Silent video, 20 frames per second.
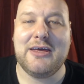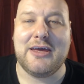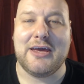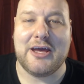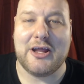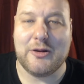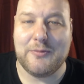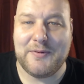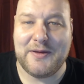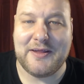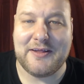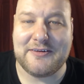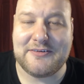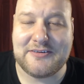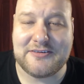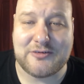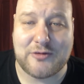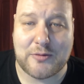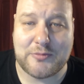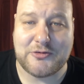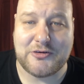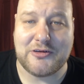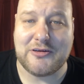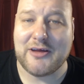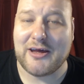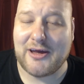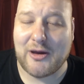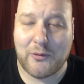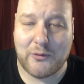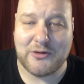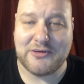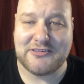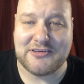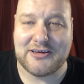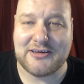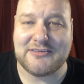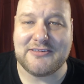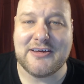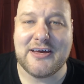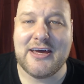it'll be in the description, like always
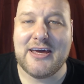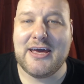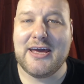is.